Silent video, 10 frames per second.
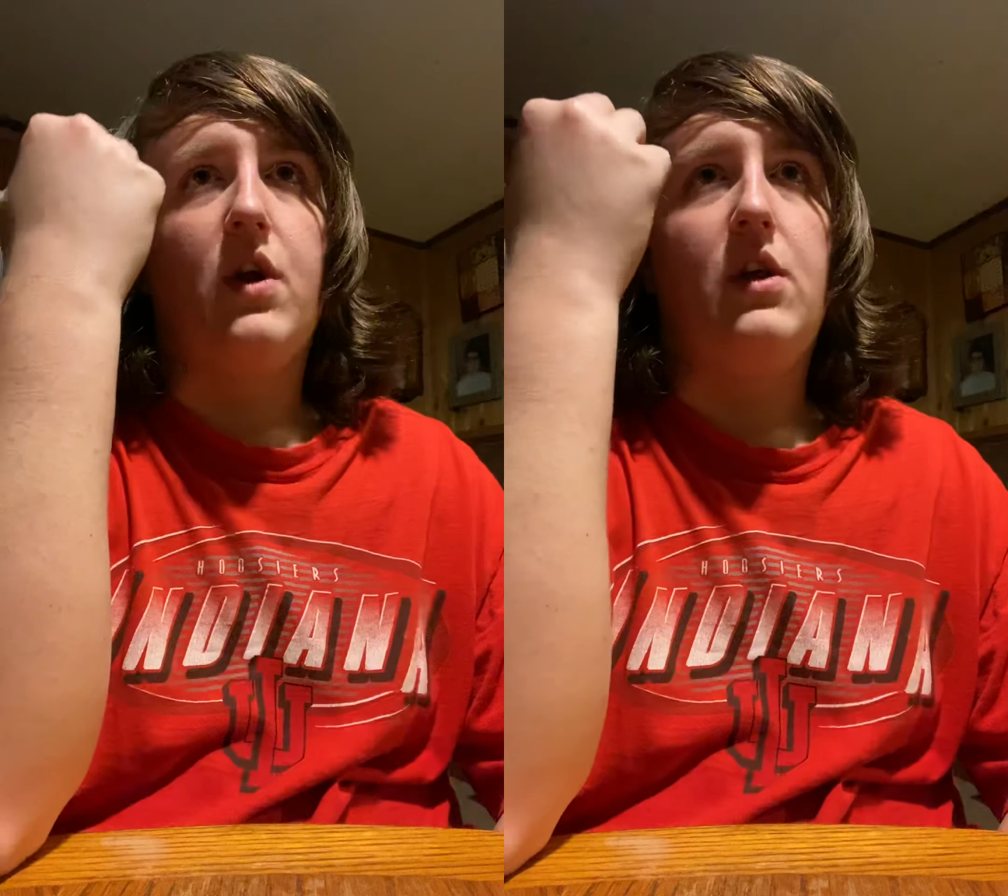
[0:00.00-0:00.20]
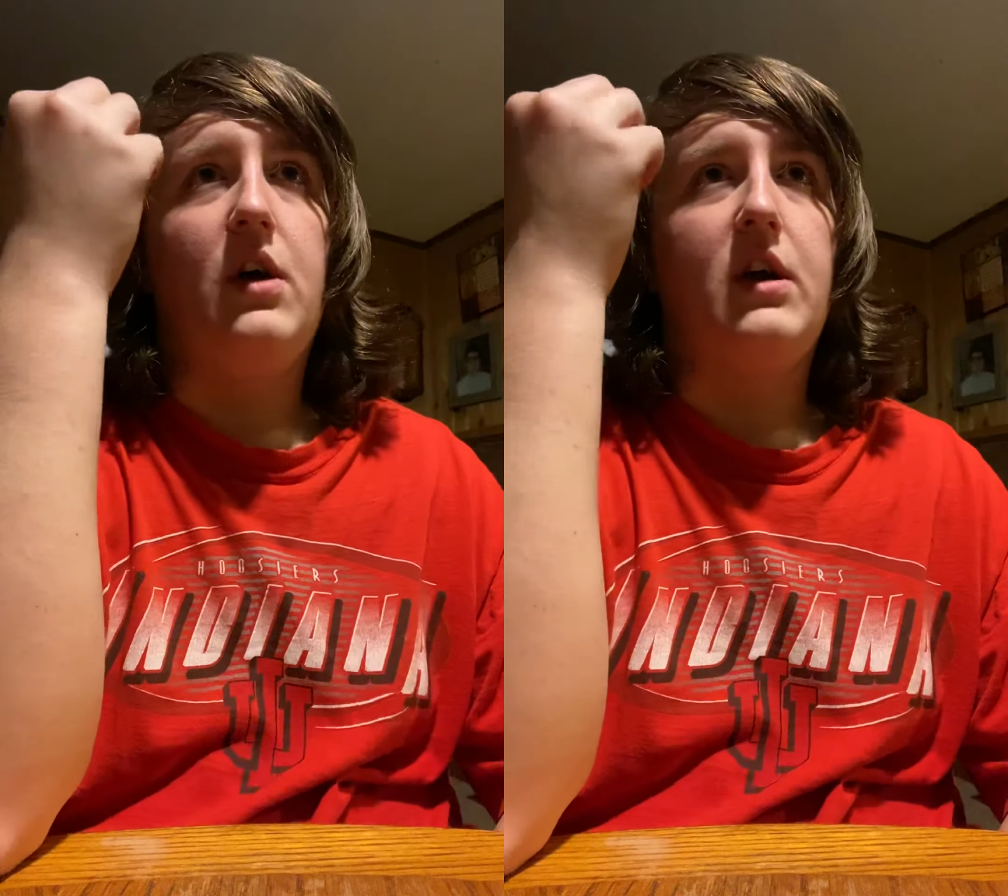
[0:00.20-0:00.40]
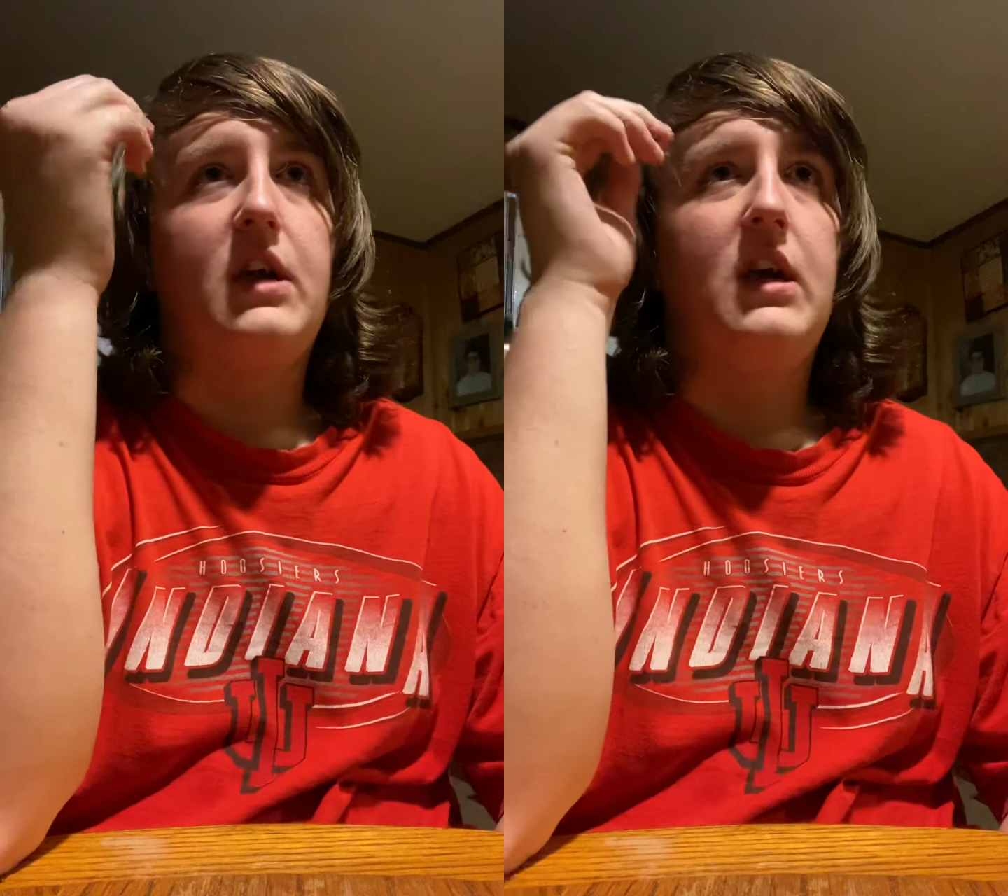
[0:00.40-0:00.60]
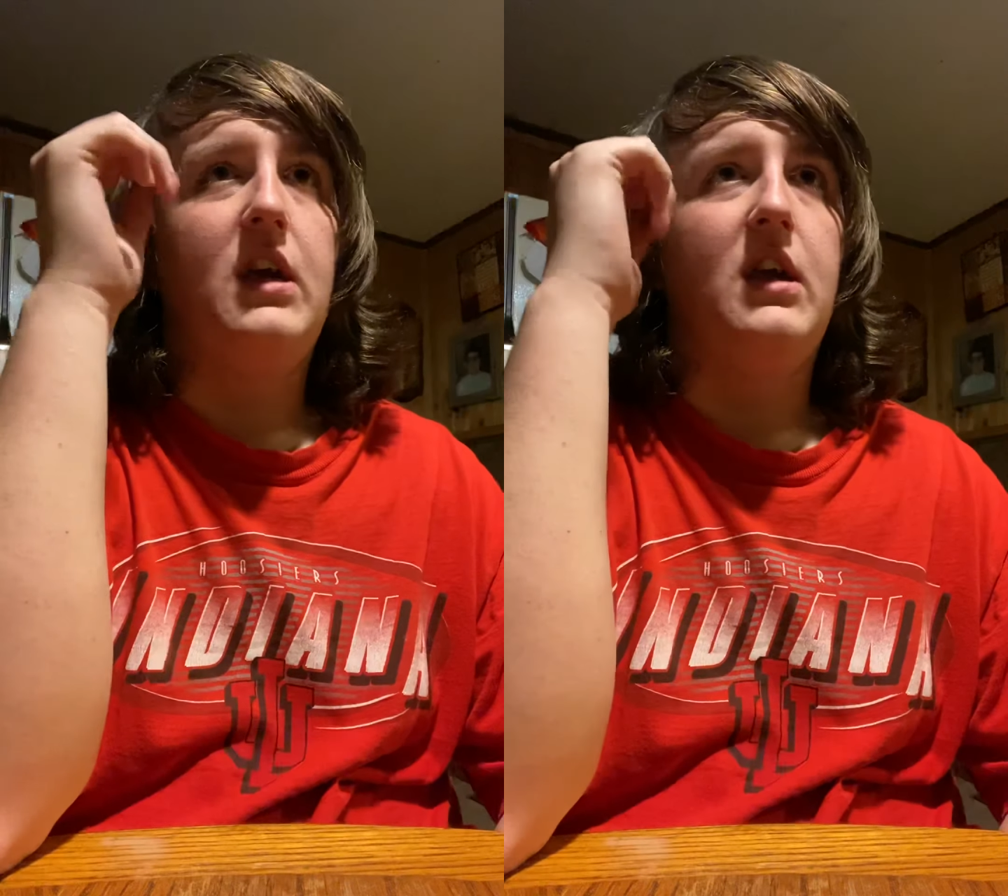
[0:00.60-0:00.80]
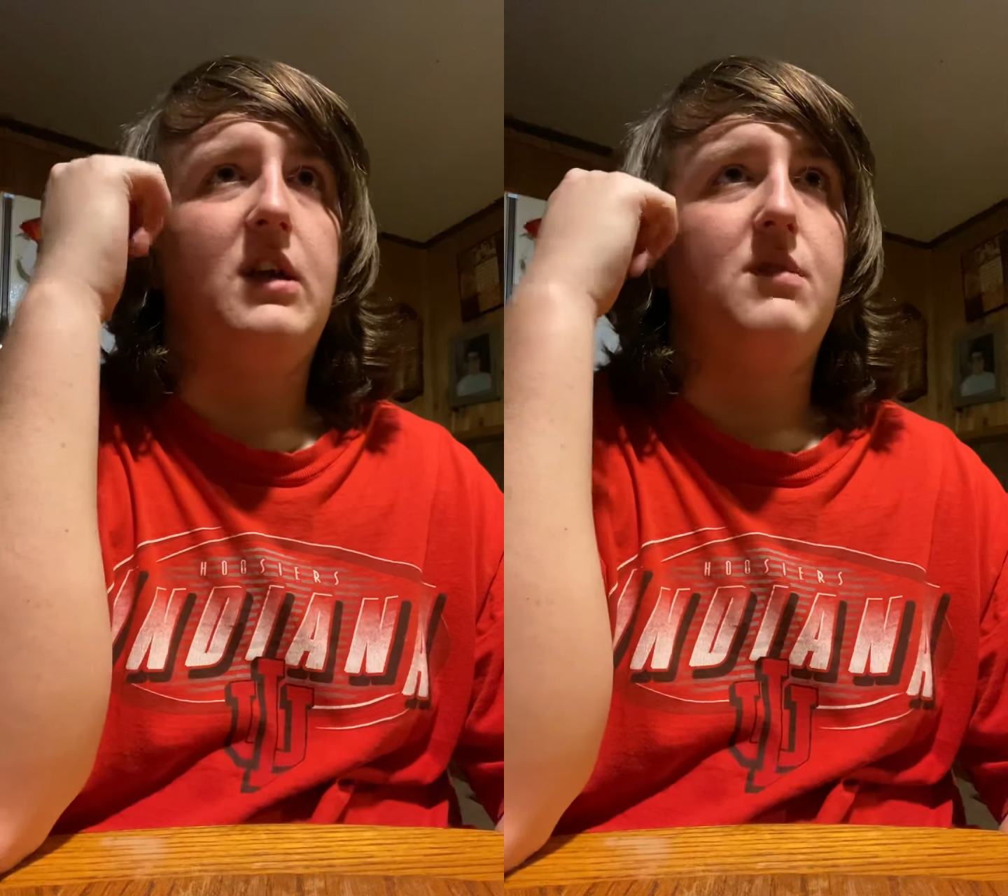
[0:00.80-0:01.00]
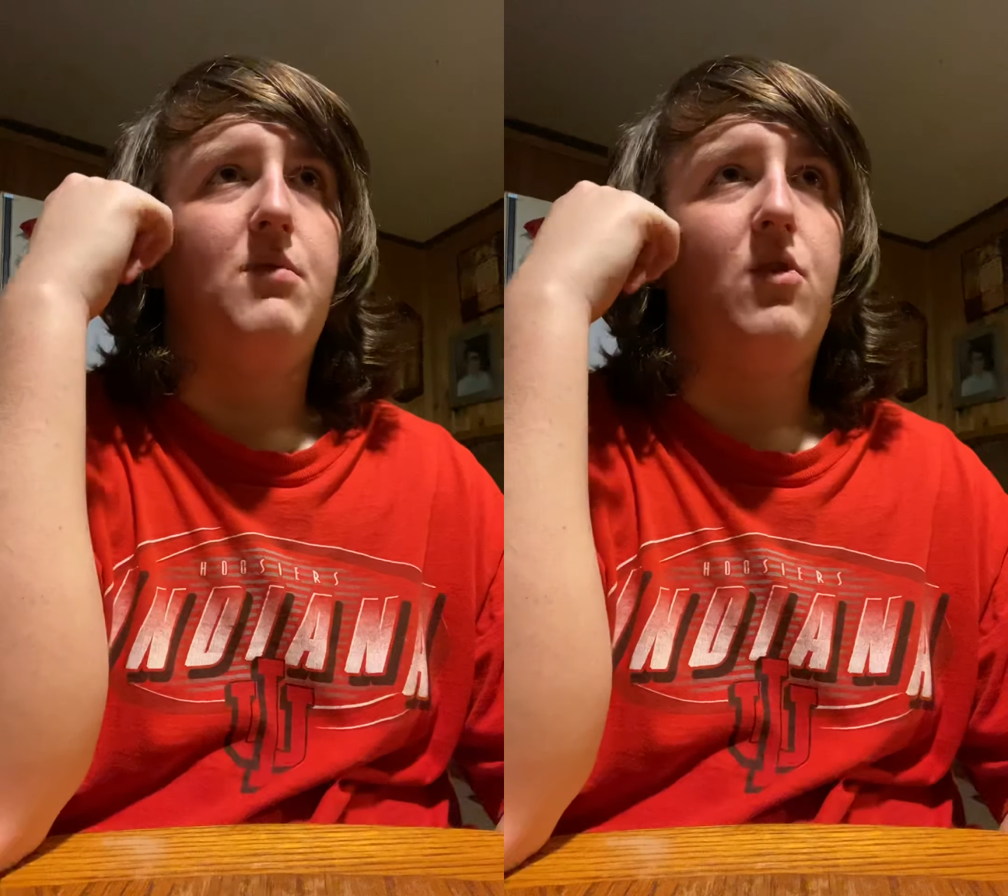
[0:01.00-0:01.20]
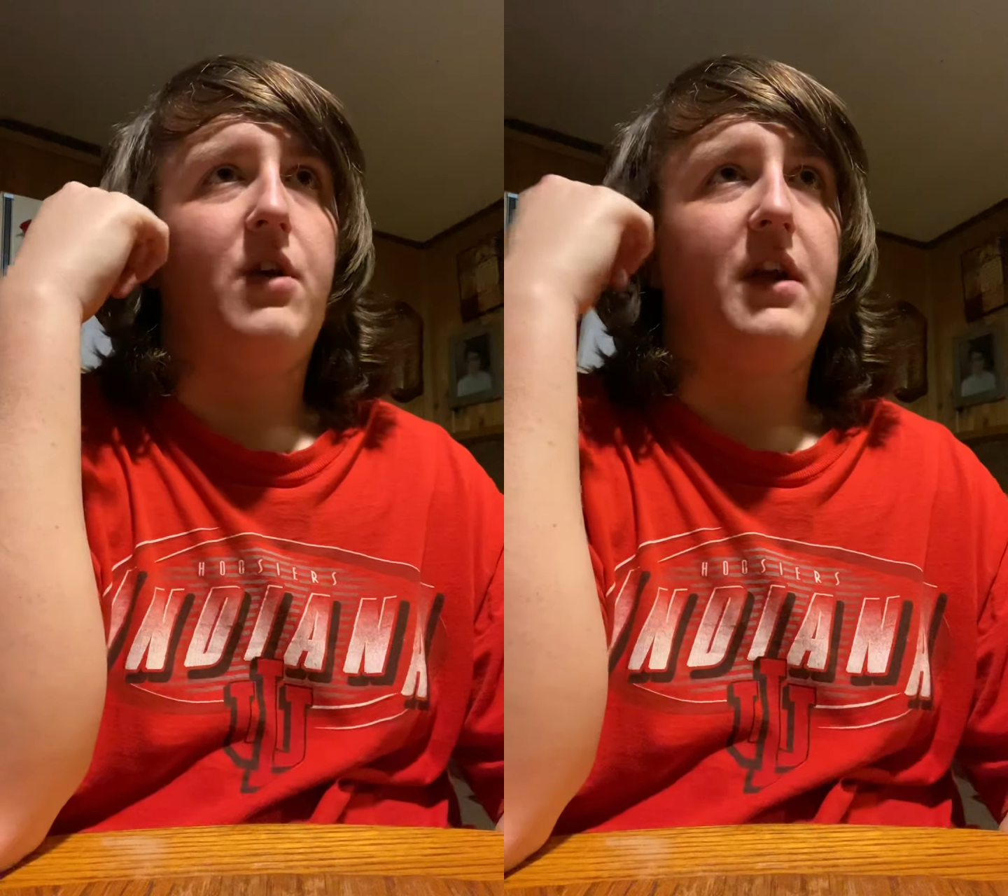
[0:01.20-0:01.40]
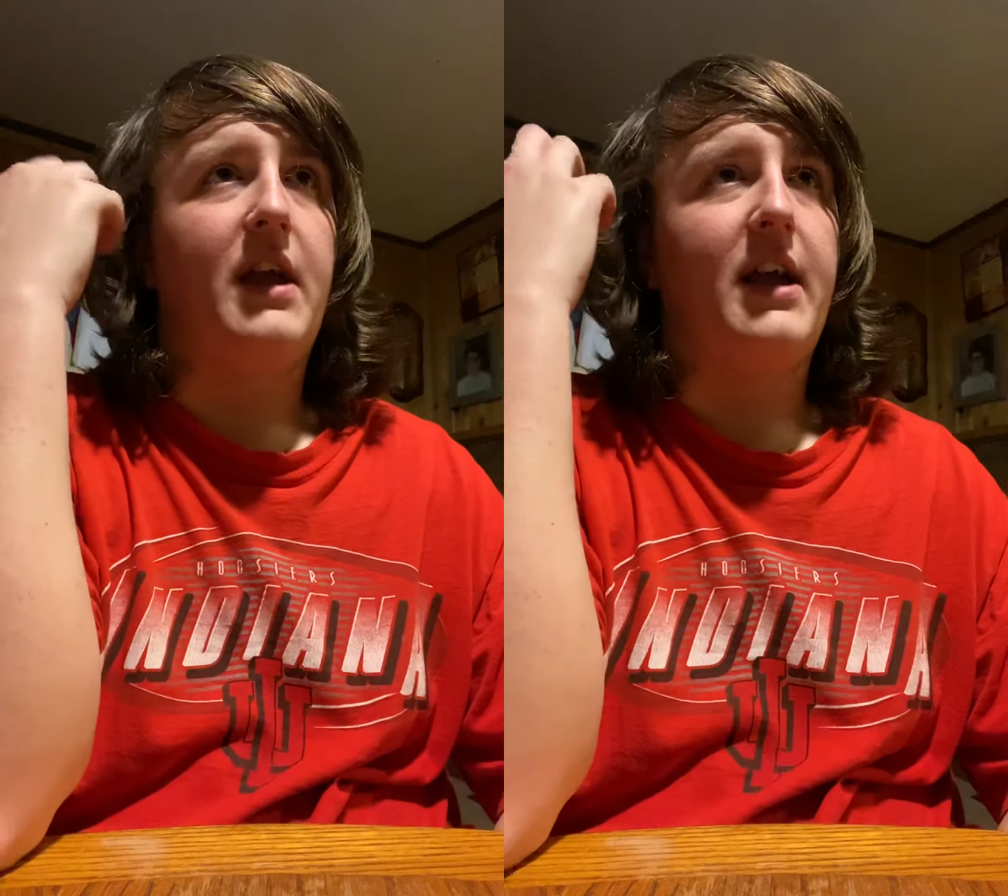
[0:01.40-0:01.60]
o'clock in the morning.